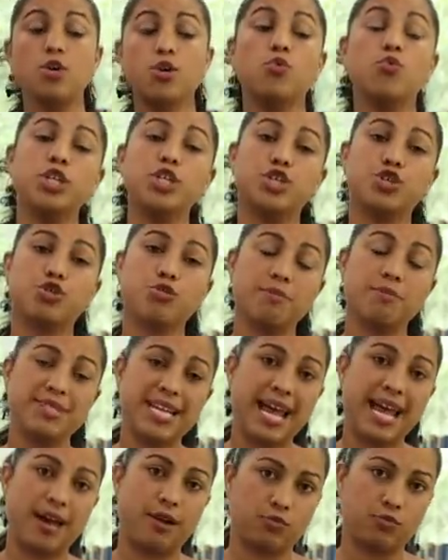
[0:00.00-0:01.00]
We trimmed
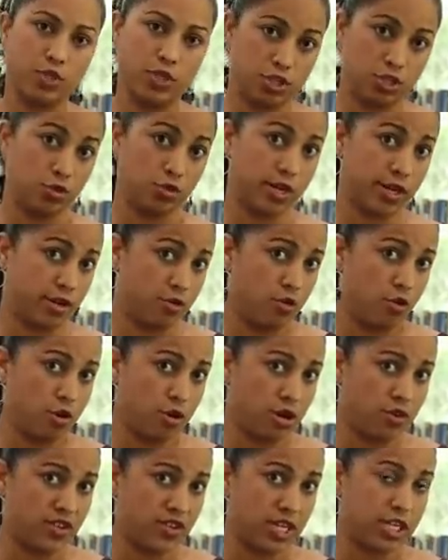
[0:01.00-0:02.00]
down. We sewed it a
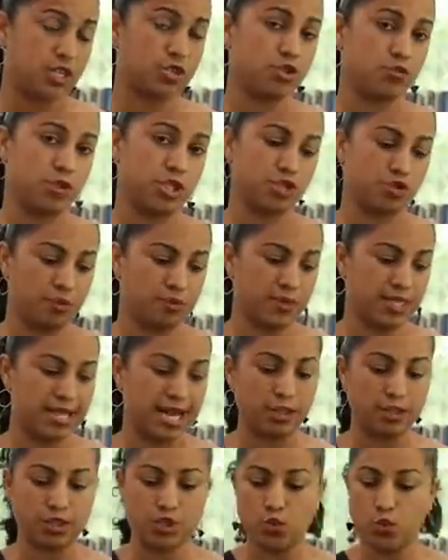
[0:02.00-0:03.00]
quarter of an inch. We trimmed it
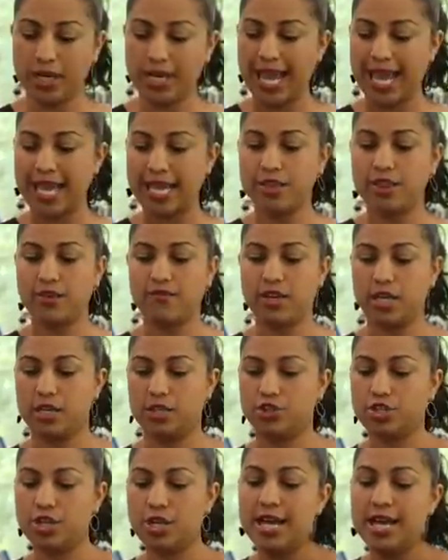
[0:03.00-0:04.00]
down to one eighth of an
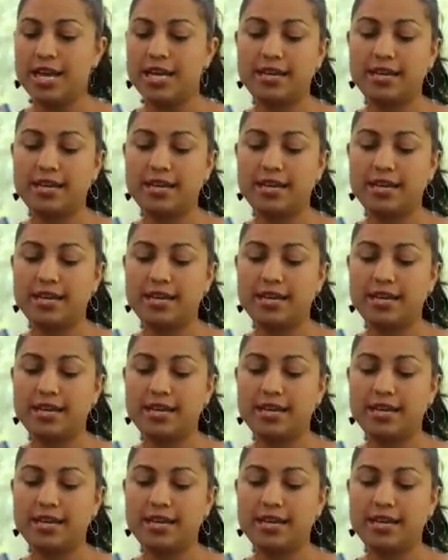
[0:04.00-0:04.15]
inch.